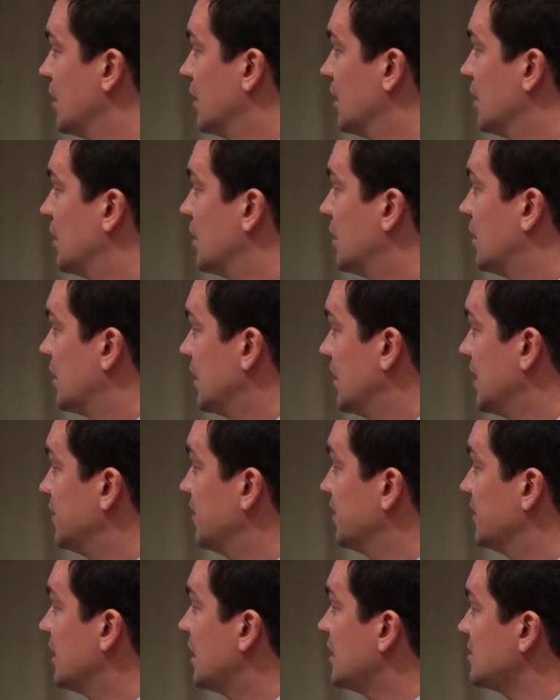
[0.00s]

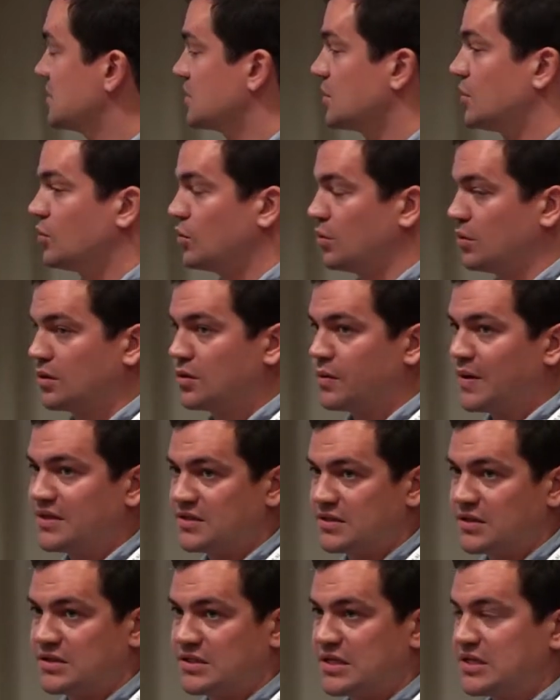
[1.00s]
EBITDA, so
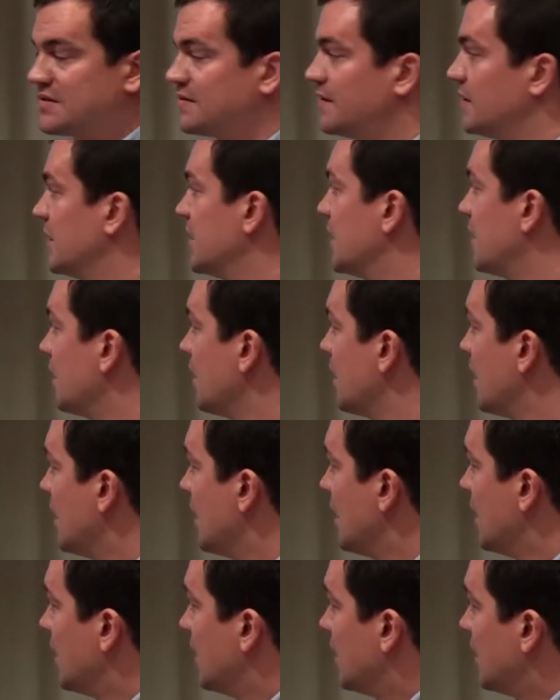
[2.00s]
quite successful year.
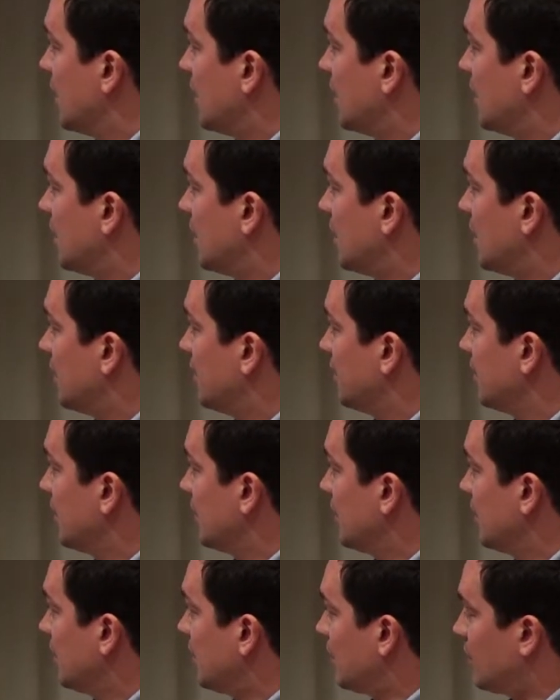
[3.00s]

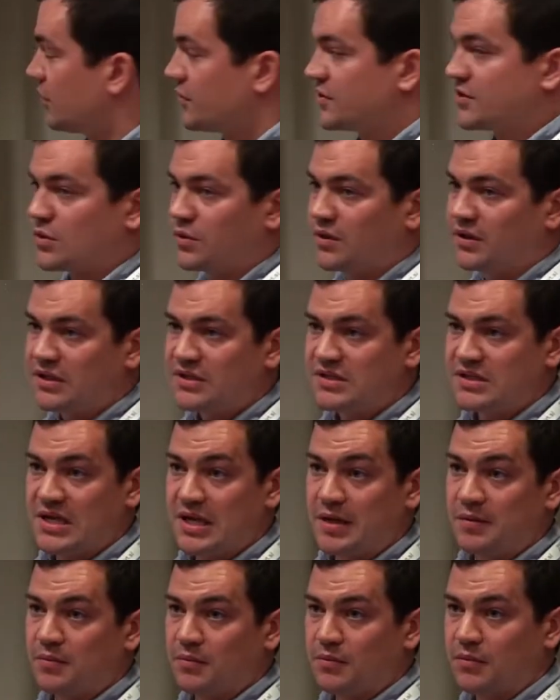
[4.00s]
Also, in the
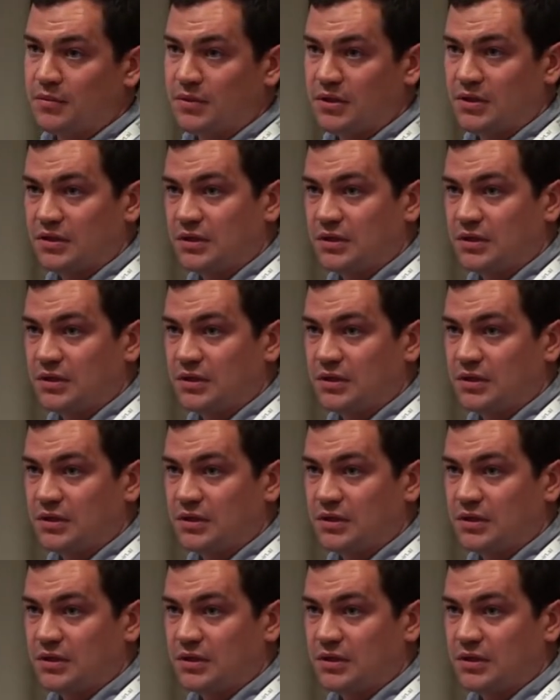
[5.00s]
same